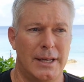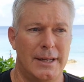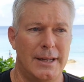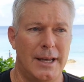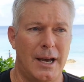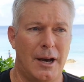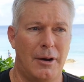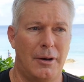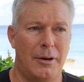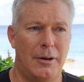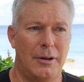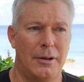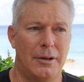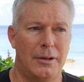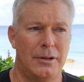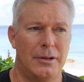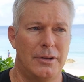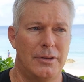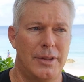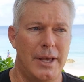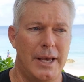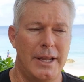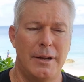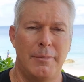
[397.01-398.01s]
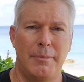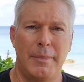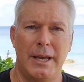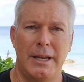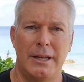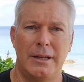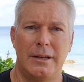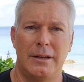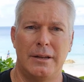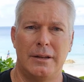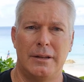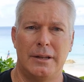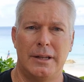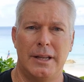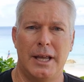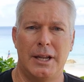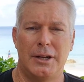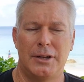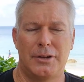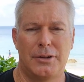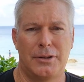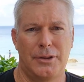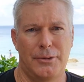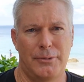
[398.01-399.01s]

Now, Theta Mainnet